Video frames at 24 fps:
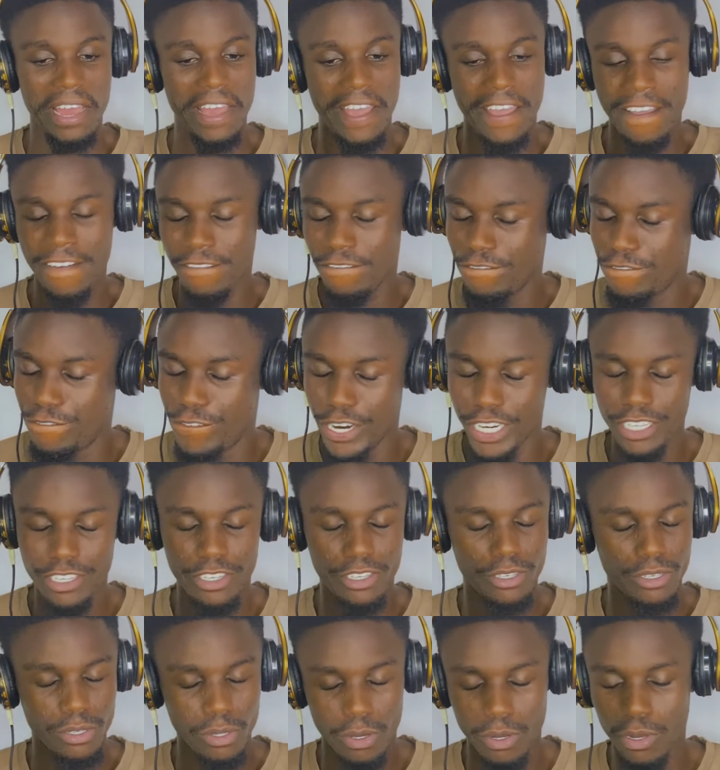Every
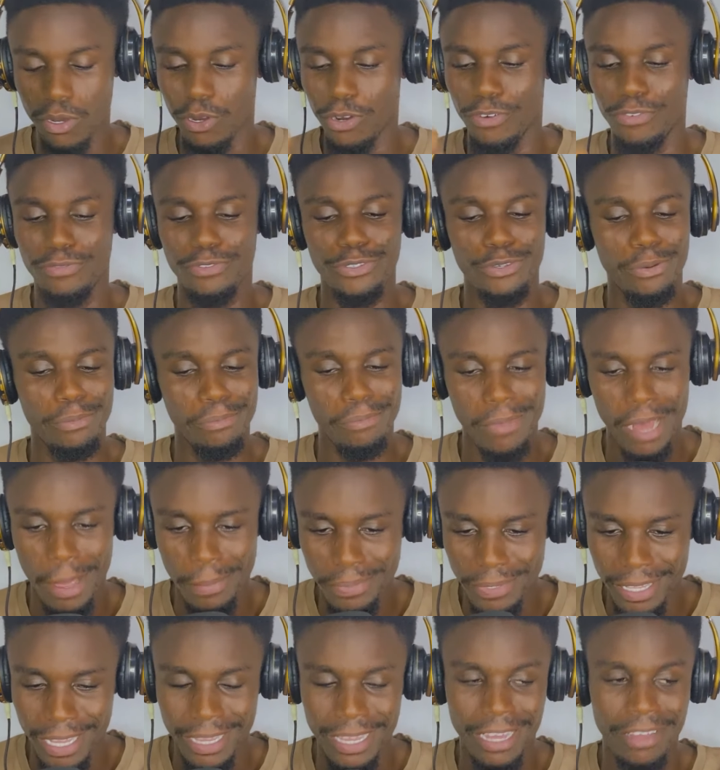song of your
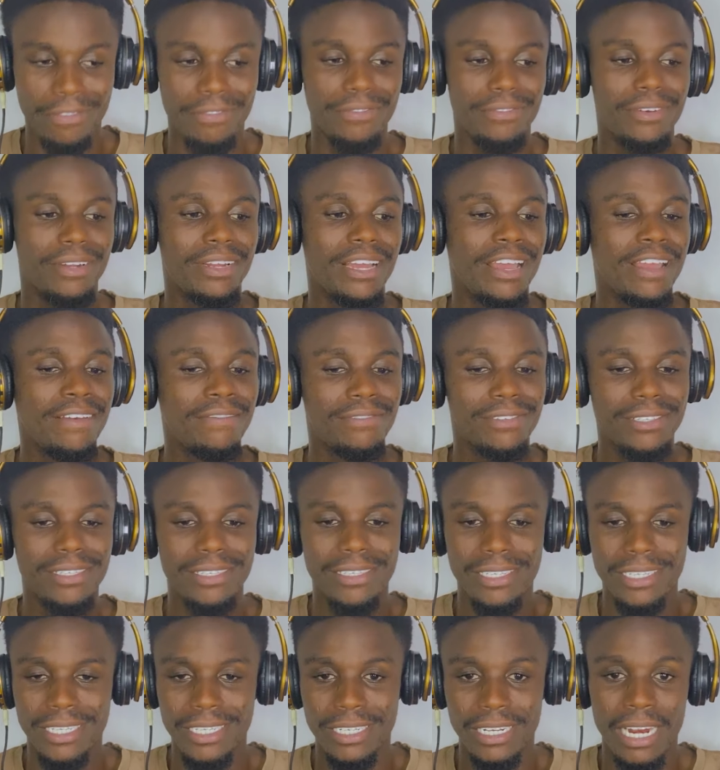Maps that I've ever
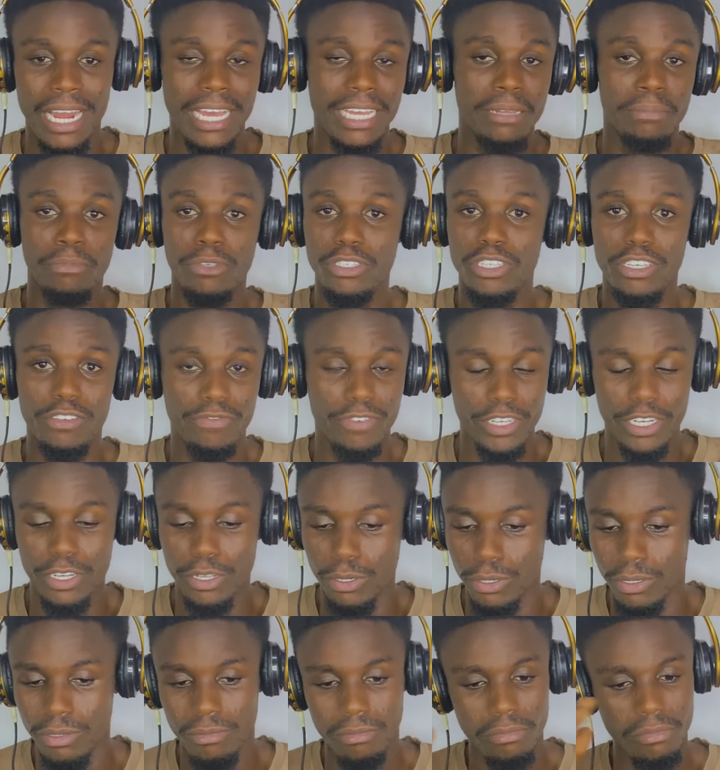seen, like a music
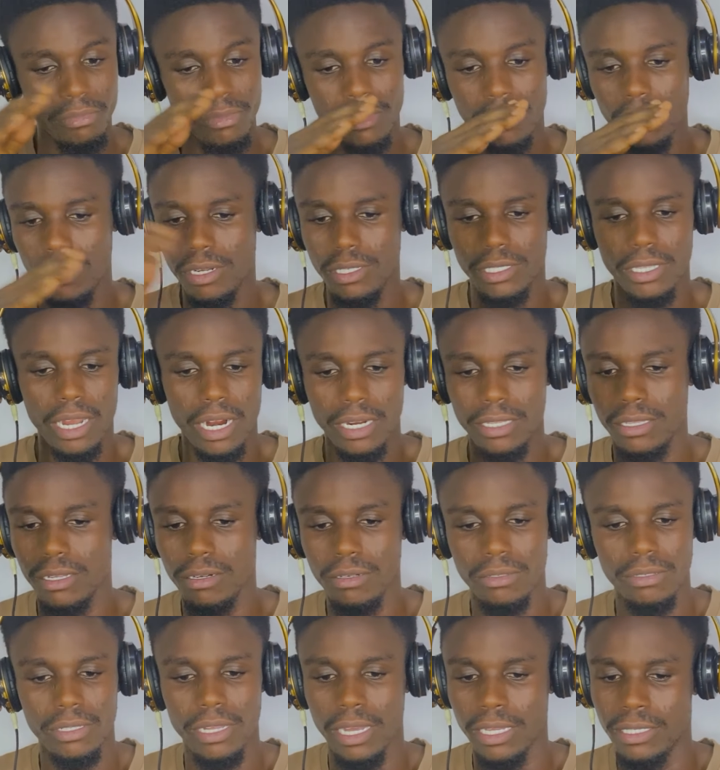video, it's always Director
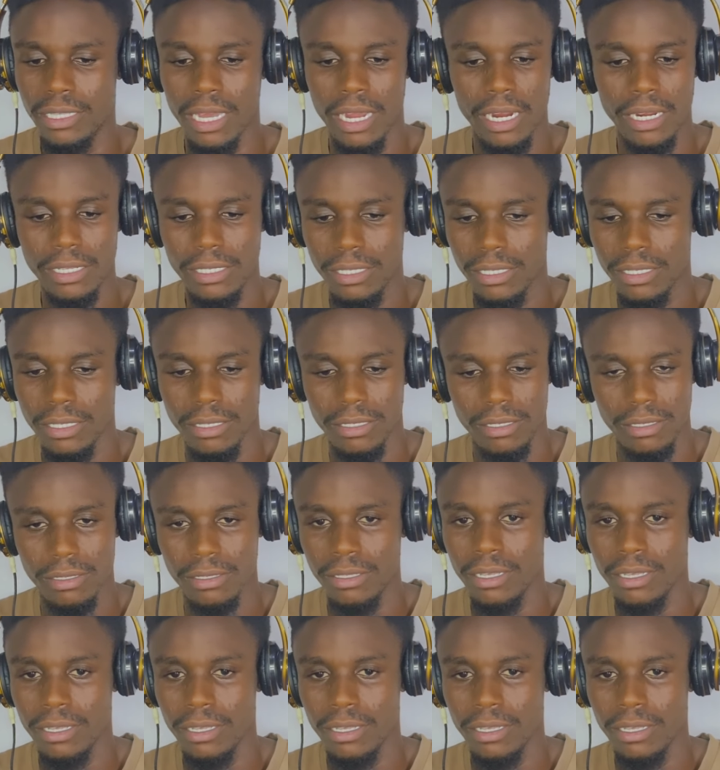Lo that is directing it.